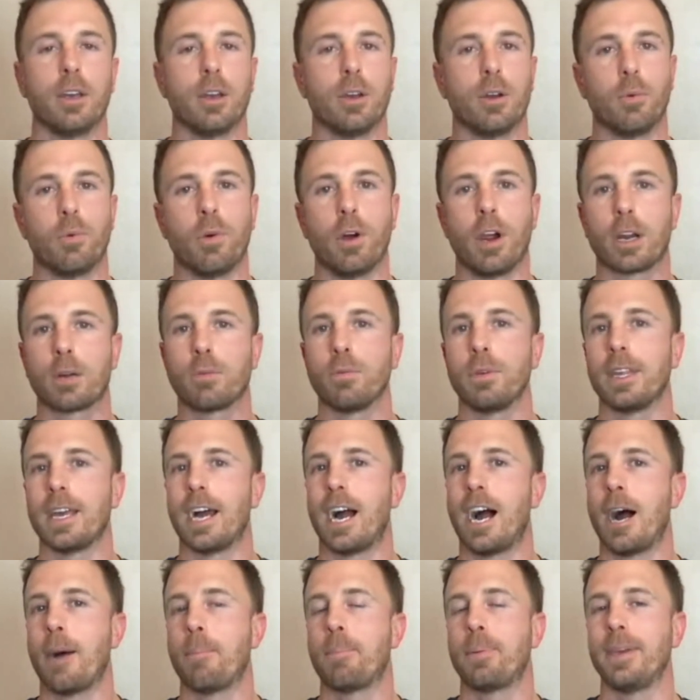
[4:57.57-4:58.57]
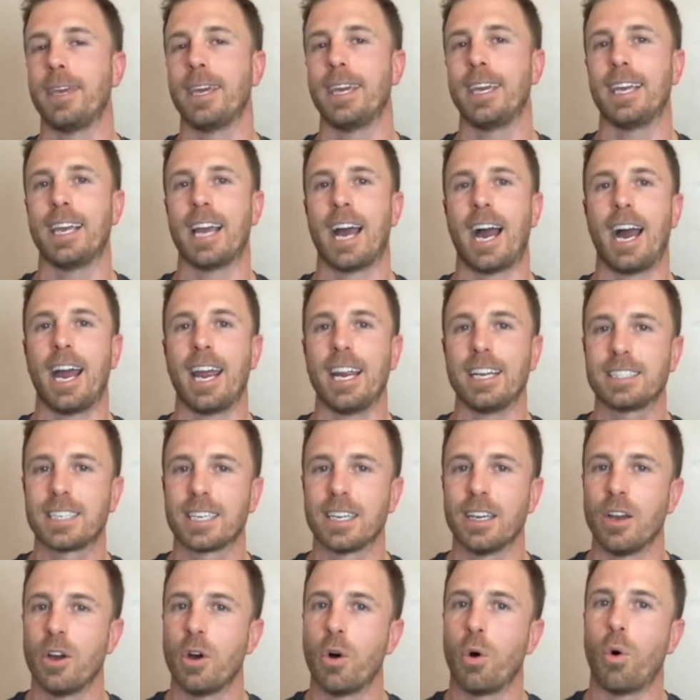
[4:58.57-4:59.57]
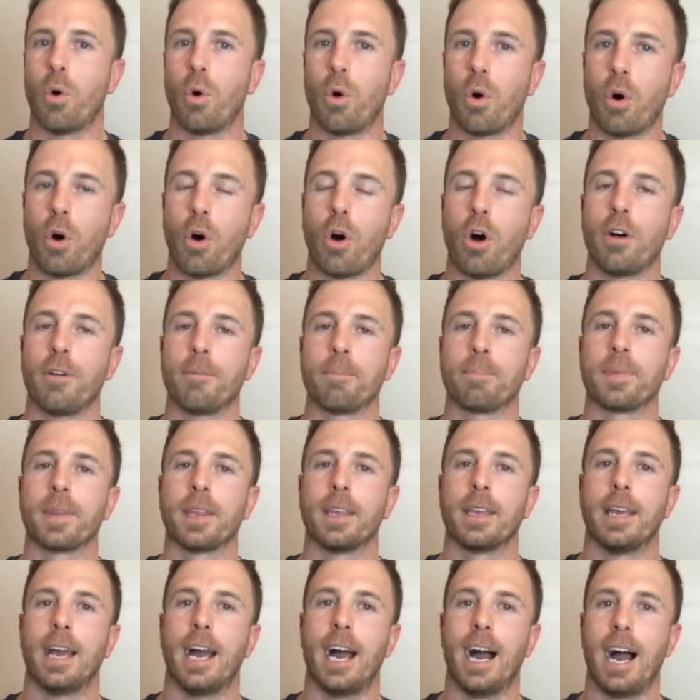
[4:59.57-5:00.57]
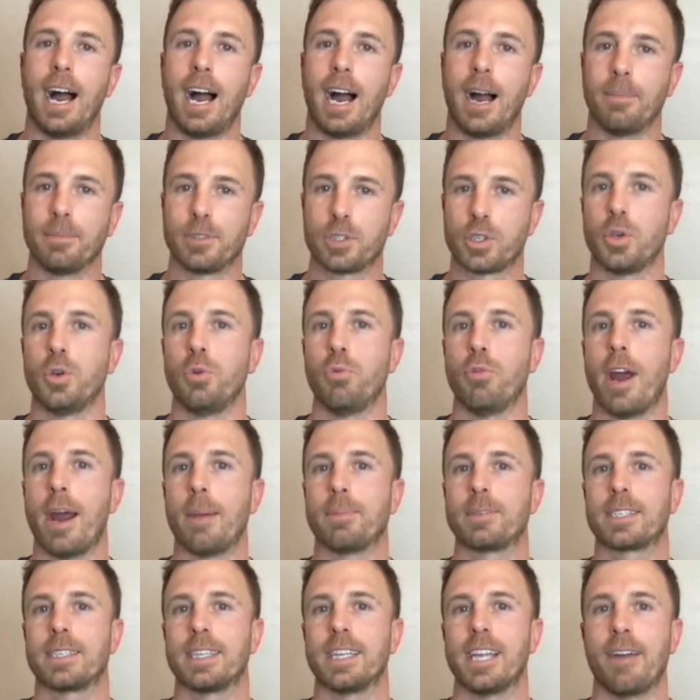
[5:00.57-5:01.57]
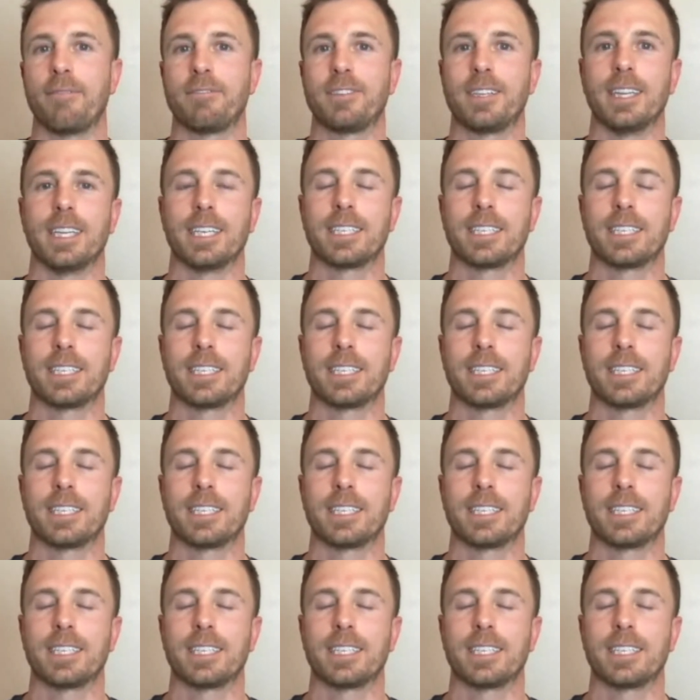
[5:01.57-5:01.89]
Work with RPE 8 or 2 reps left in the